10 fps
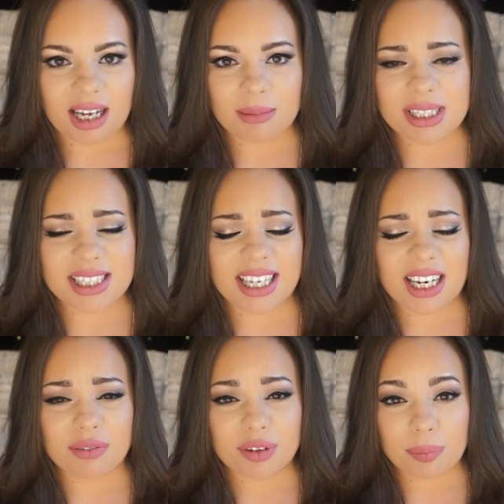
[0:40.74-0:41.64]
I must say,
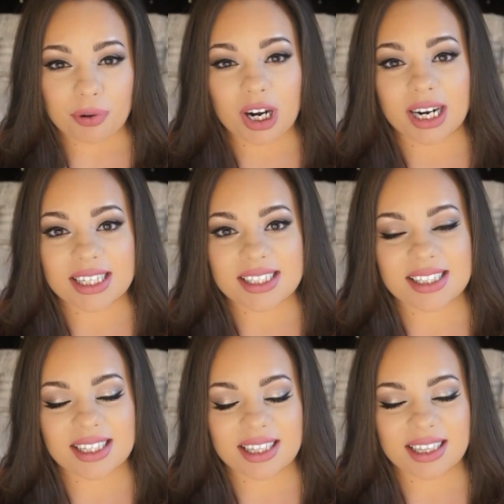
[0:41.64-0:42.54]
like, for the
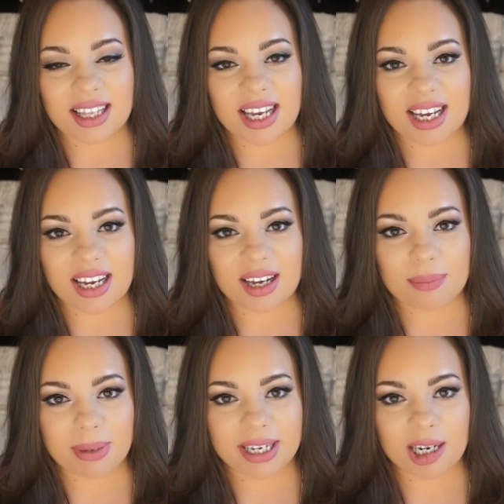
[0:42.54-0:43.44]
price, their
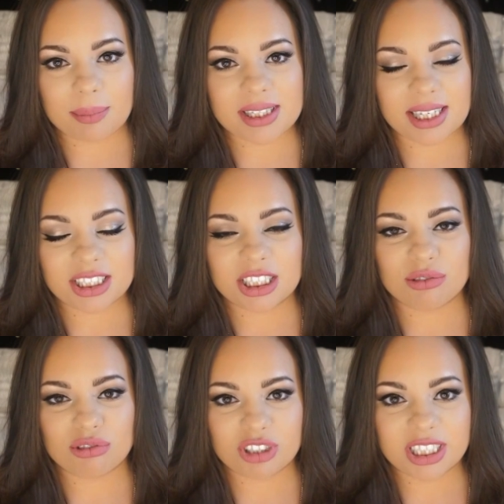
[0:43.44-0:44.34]
makeup is actually
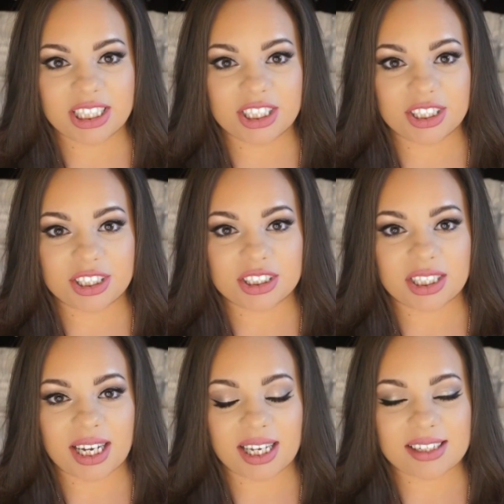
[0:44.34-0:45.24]
really good,
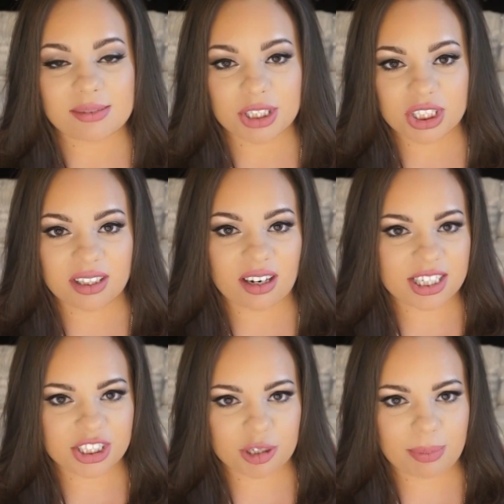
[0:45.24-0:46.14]
and especially the
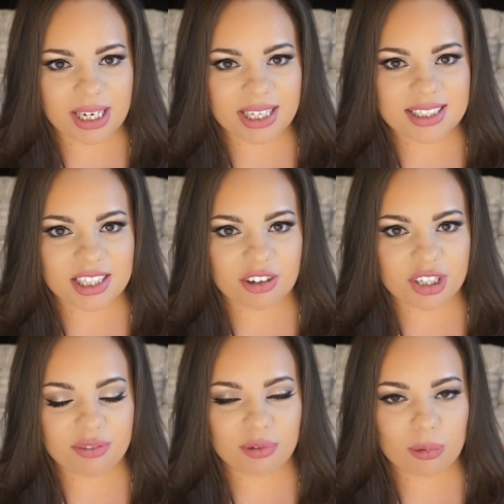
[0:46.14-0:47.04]
eyeshadow palettes. They're
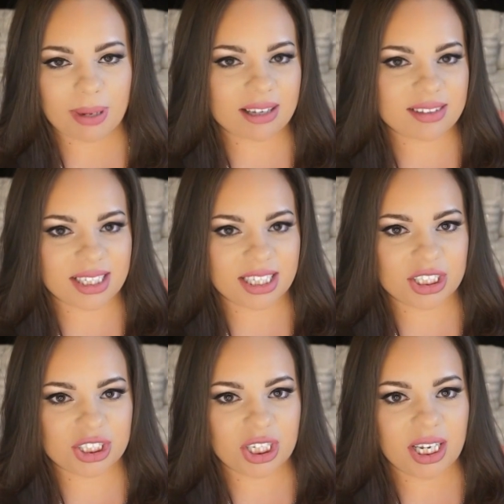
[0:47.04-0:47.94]
only £4
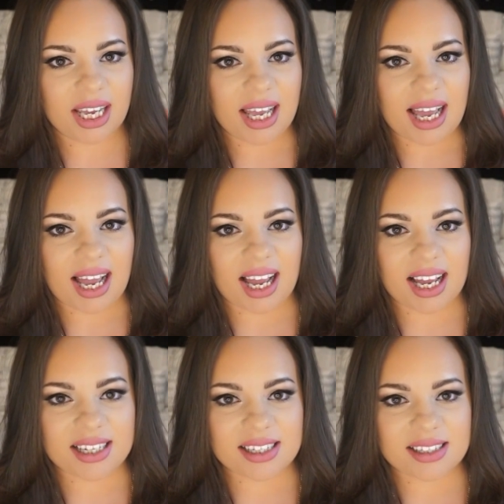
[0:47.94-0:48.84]
each,
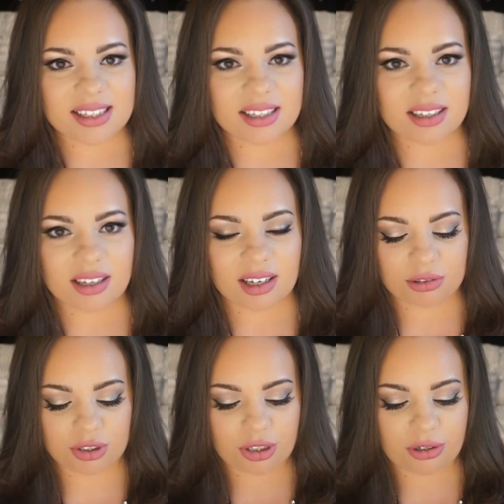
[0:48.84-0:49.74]
and I'll
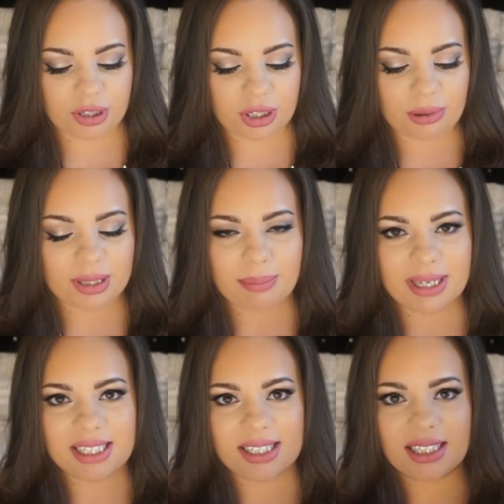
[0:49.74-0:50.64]
show you. It
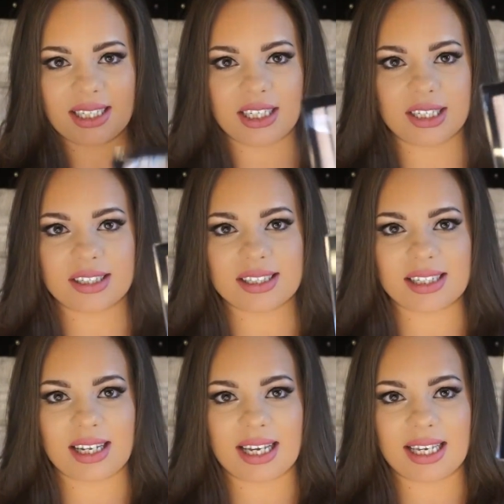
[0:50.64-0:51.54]
basically
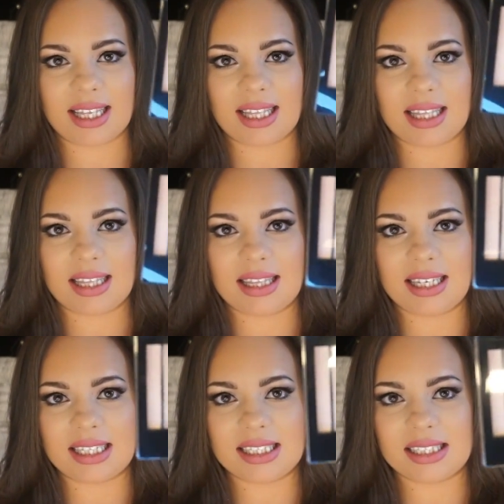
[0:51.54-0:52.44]
looks like
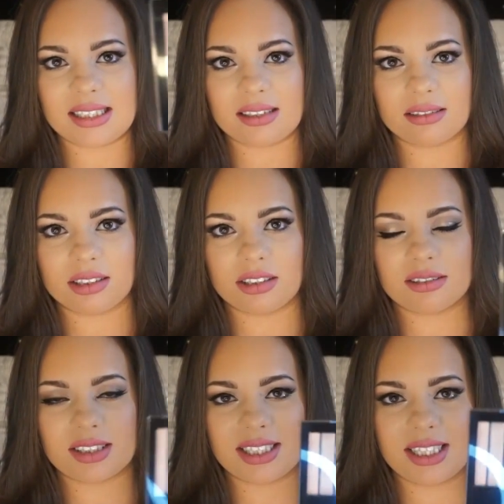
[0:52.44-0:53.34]
this. You
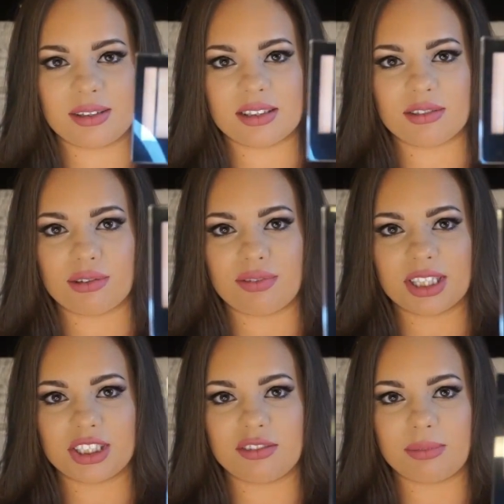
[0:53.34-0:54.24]
can't see because of the
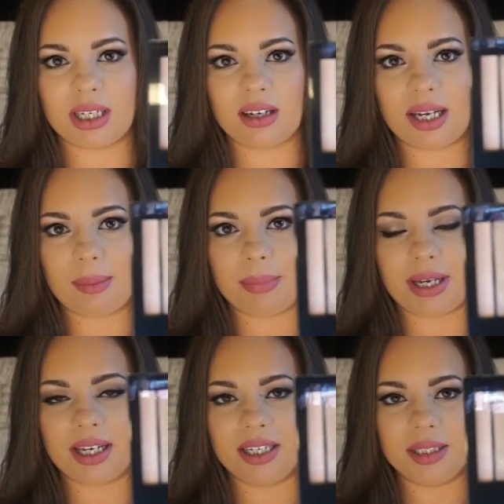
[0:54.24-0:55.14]
reflection of my light,
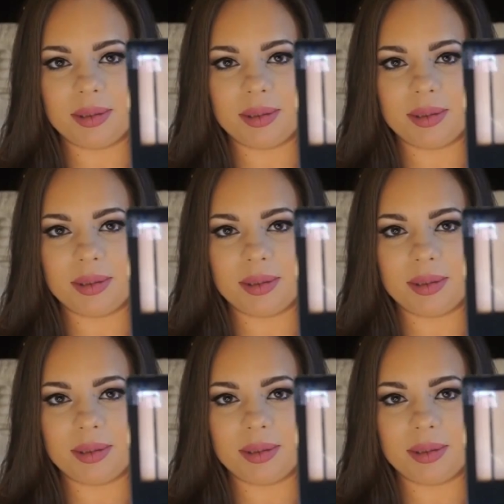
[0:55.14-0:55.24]
but